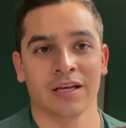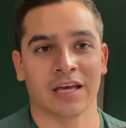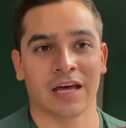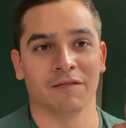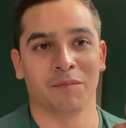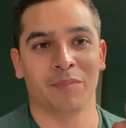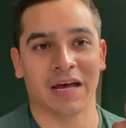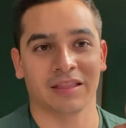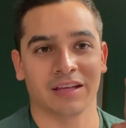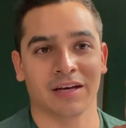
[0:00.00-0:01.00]
kind of
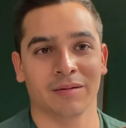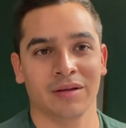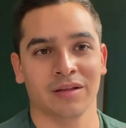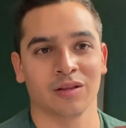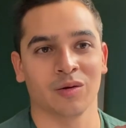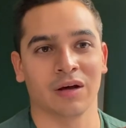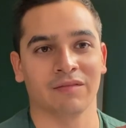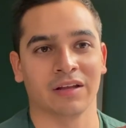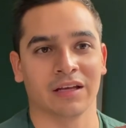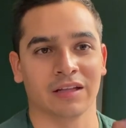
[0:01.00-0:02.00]
pet them, they'll
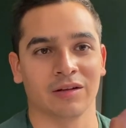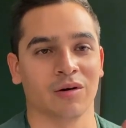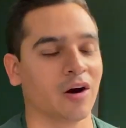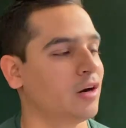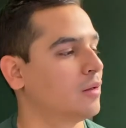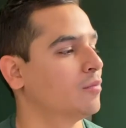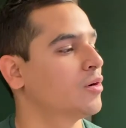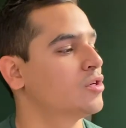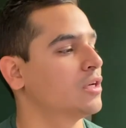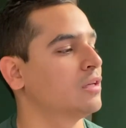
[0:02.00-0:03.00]
have like little heart
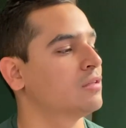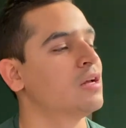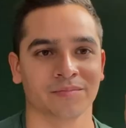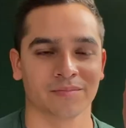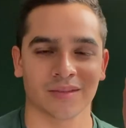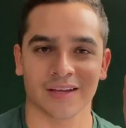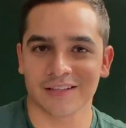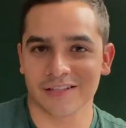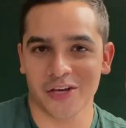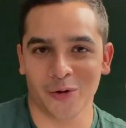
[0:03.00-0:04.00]
emojis.
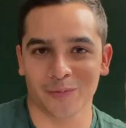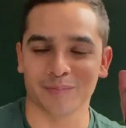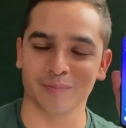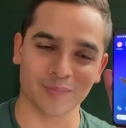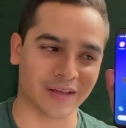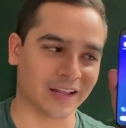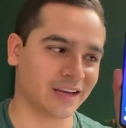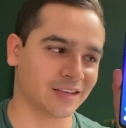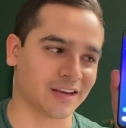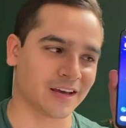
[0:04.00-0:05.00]
It's cute, like
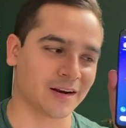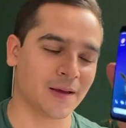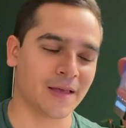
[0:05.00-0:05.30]
I said,